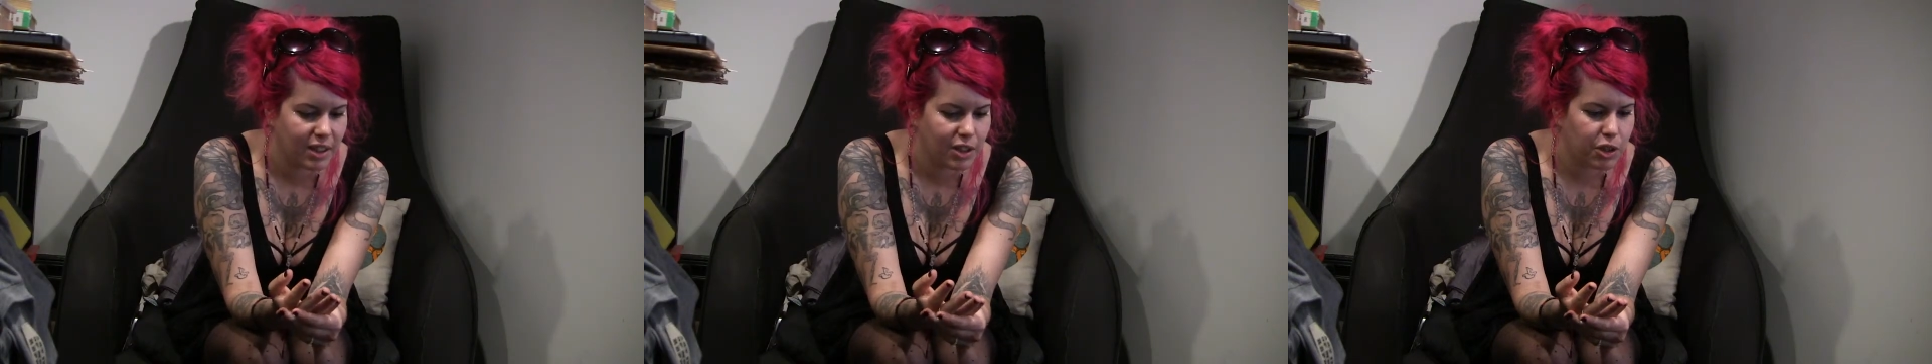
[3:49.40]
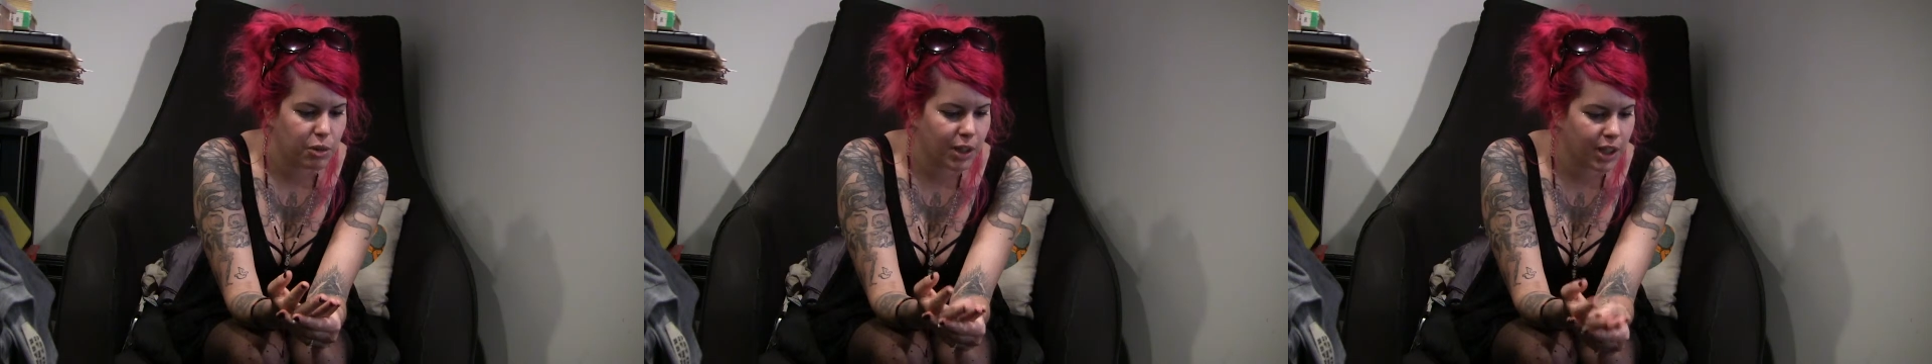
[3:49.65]

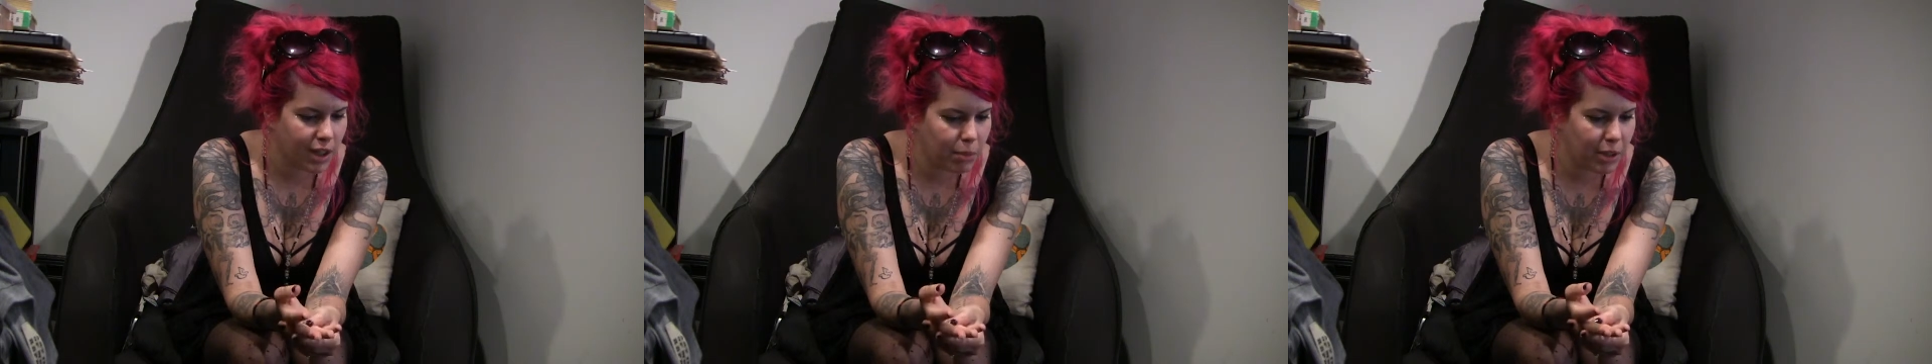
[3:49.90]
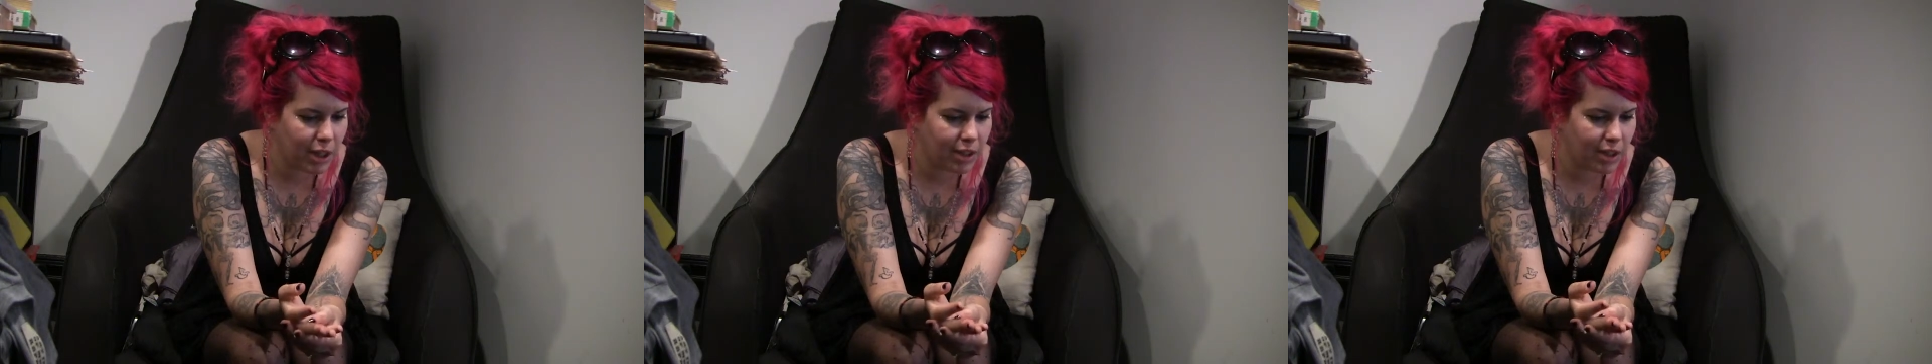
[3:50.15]
Joanna
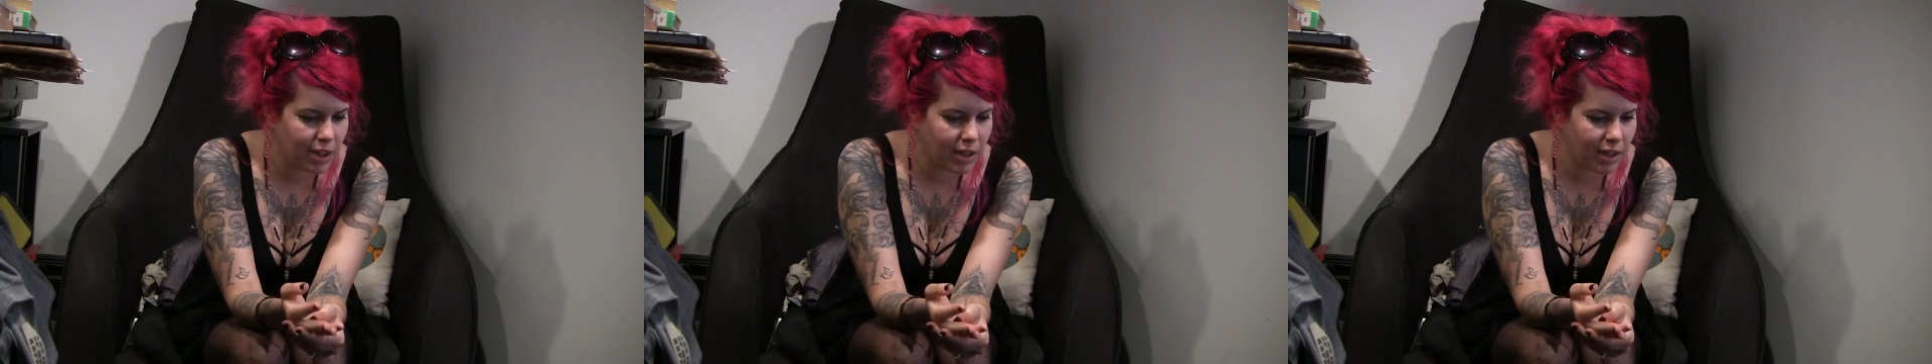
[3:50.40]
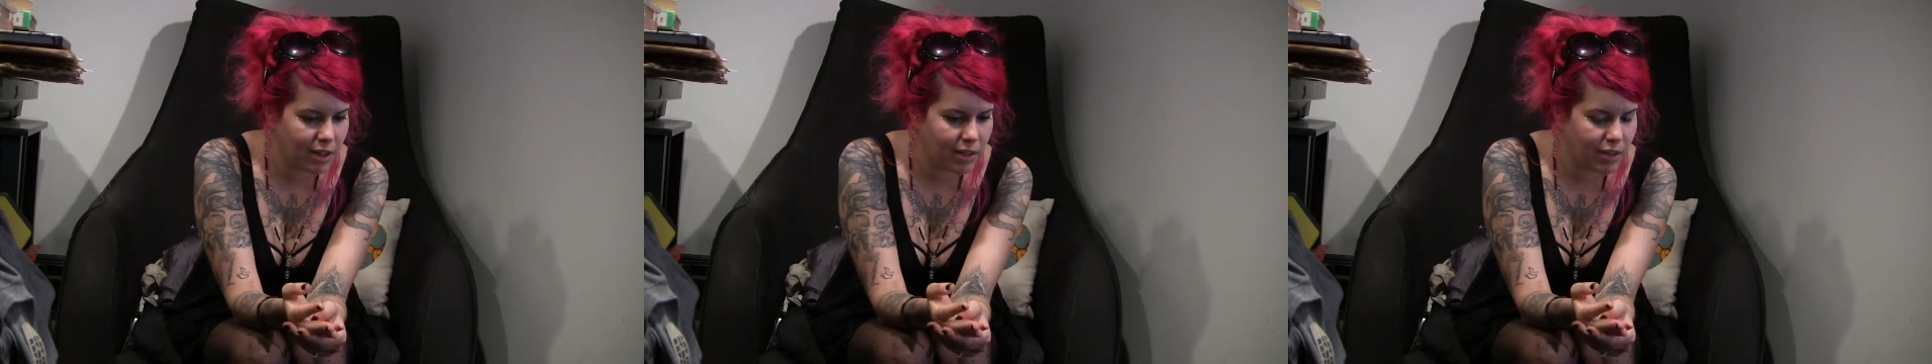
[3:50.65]
met
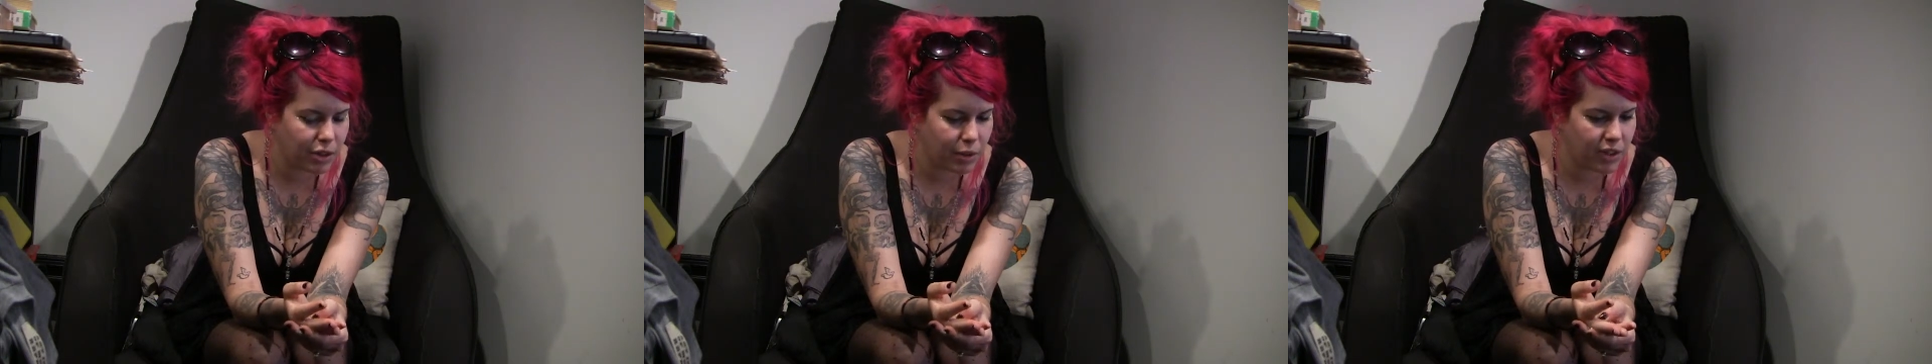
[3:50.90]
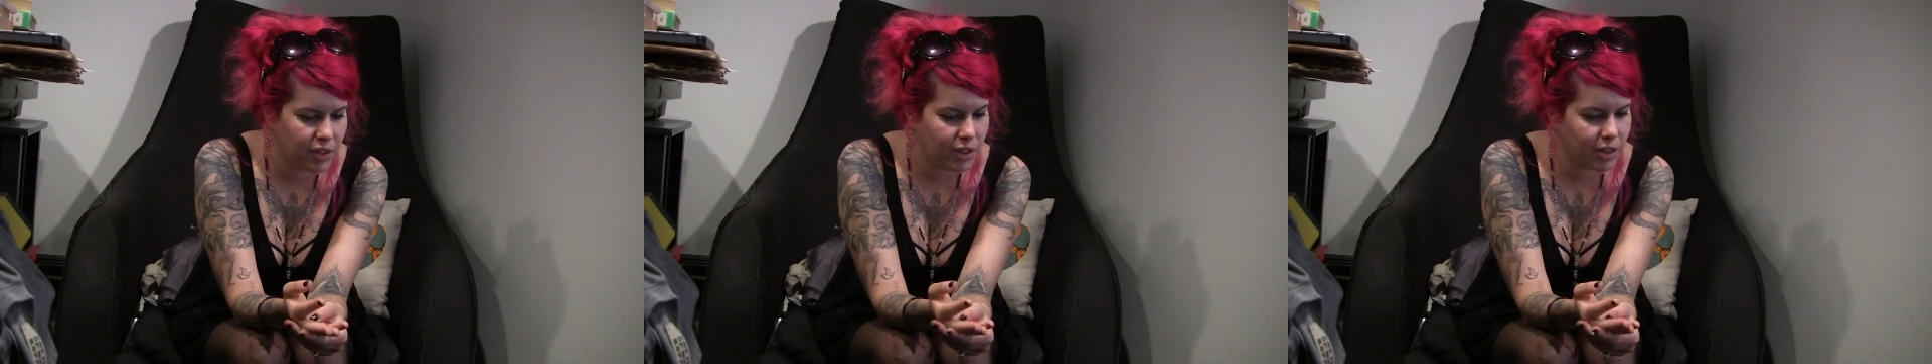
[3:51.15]

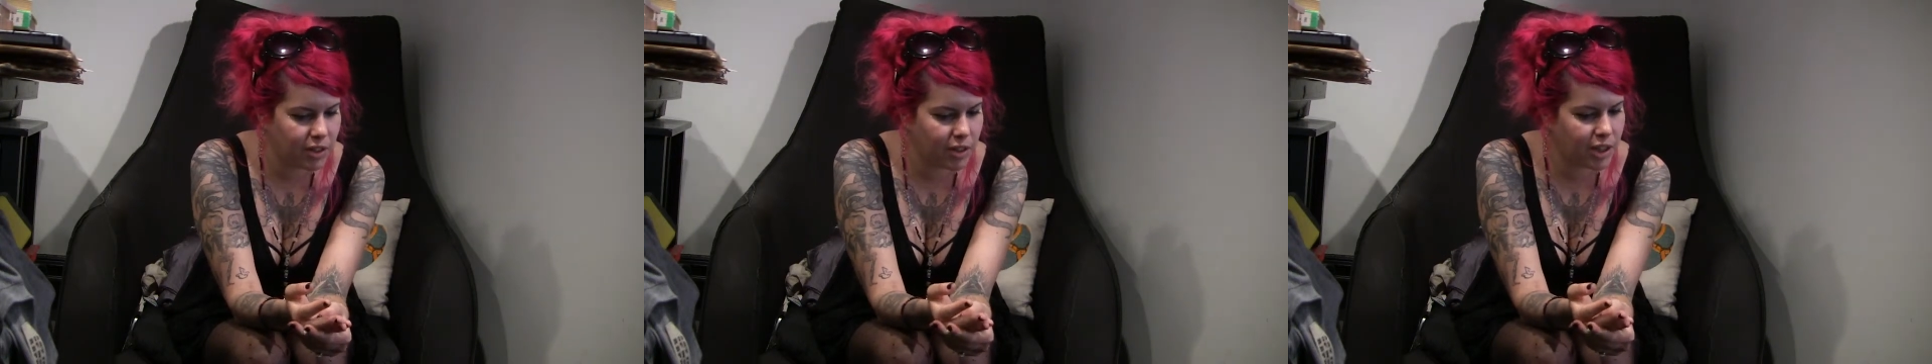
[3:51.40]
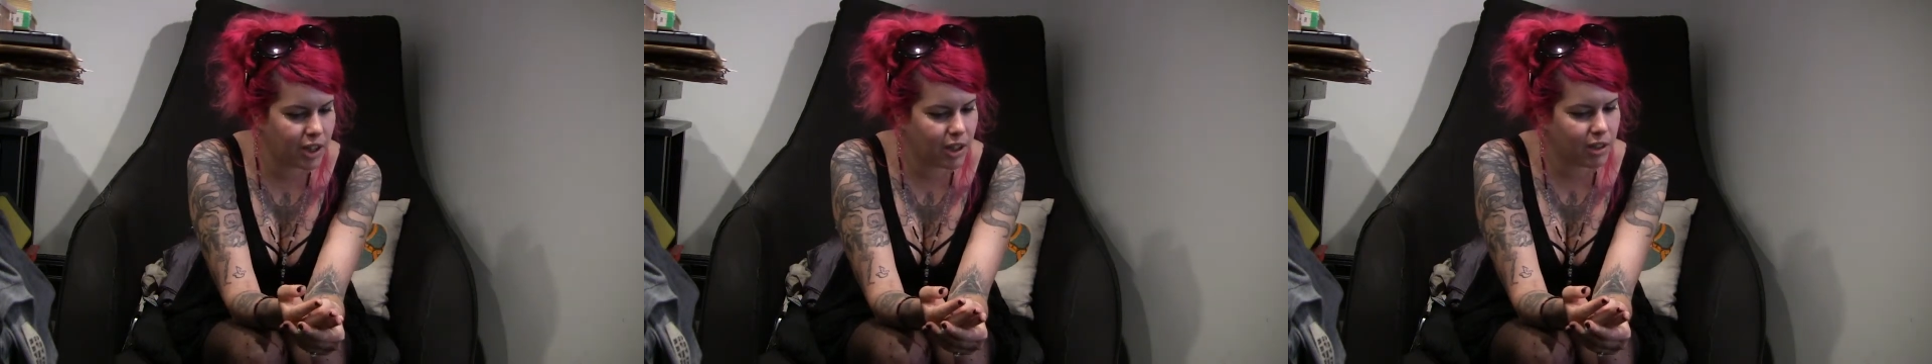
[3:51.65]
Tracy and
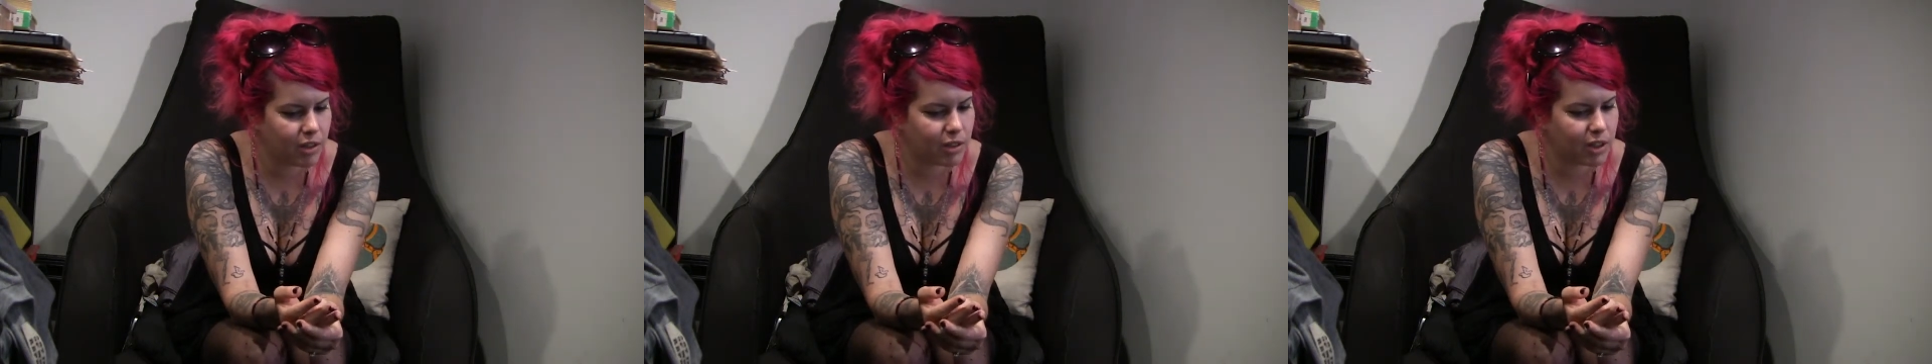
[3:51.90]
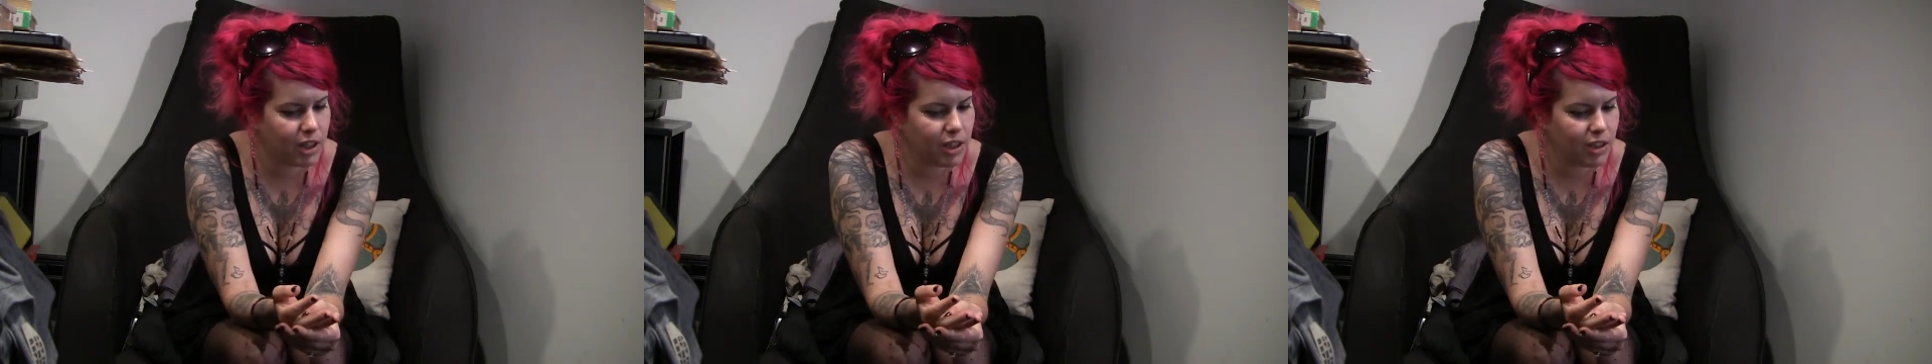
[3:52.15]
Tanya
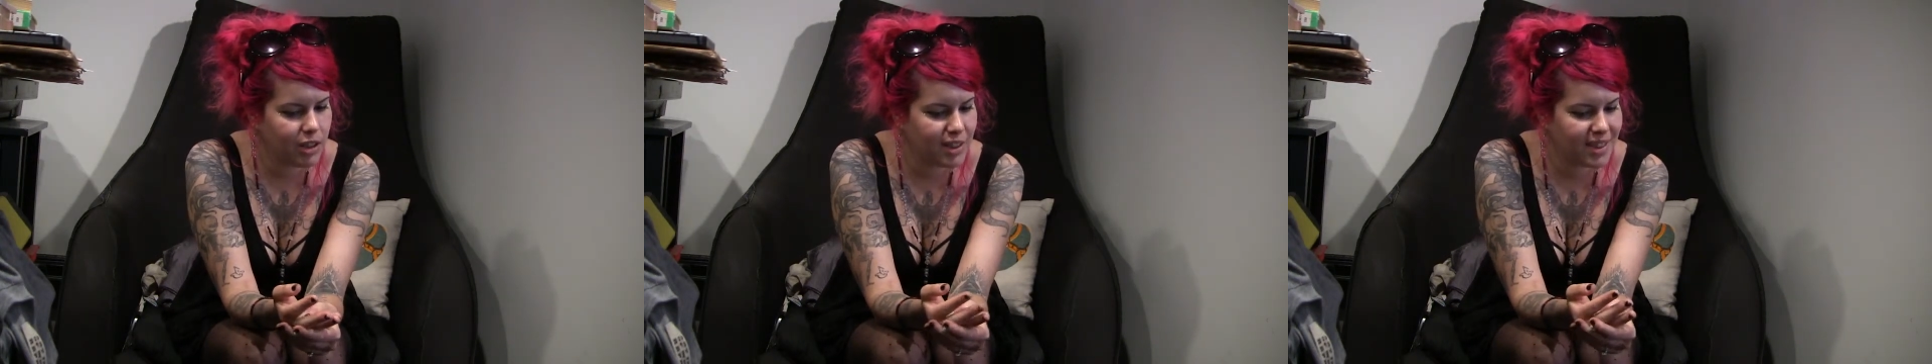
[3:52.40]
early